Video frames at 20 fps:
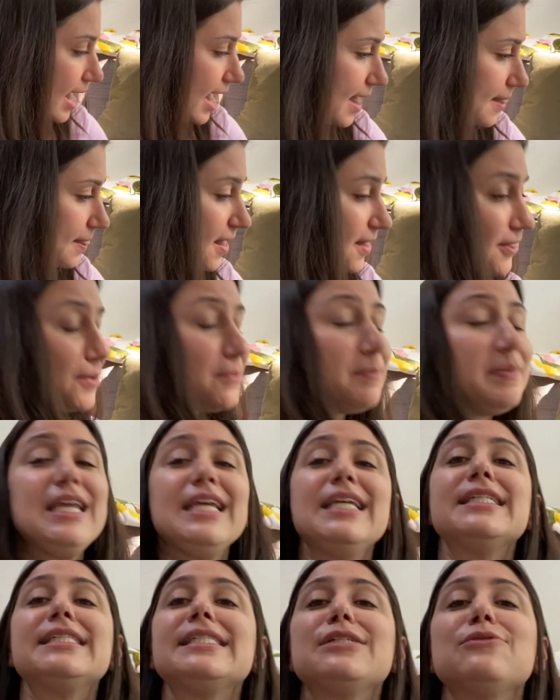And then the
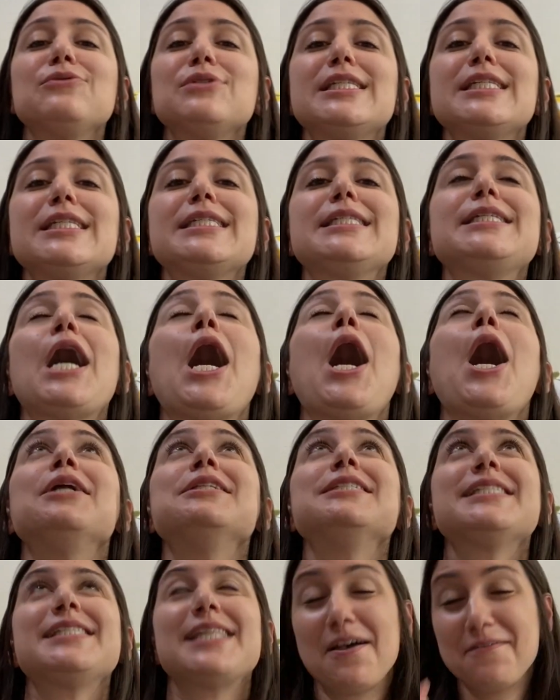piece de
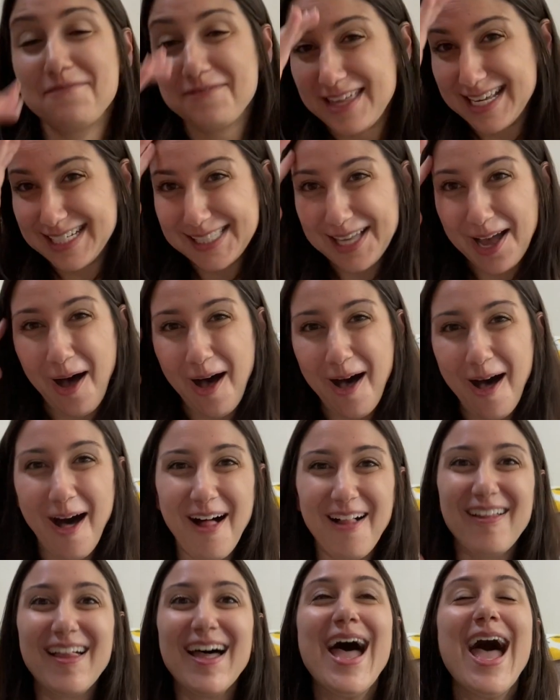resistance of this
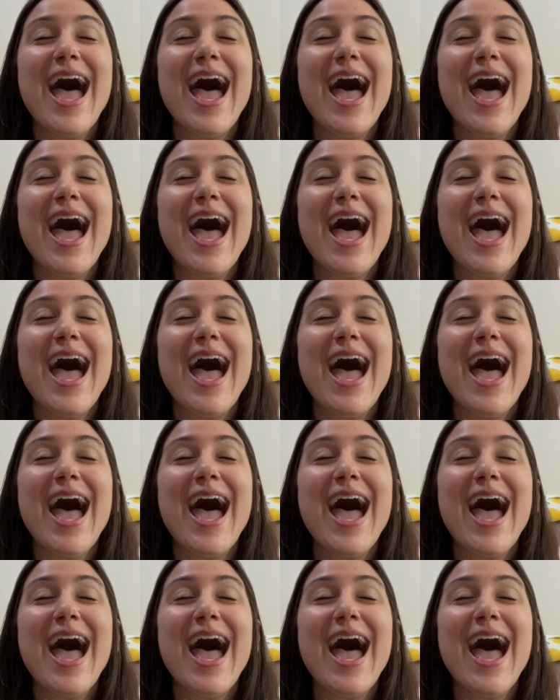all,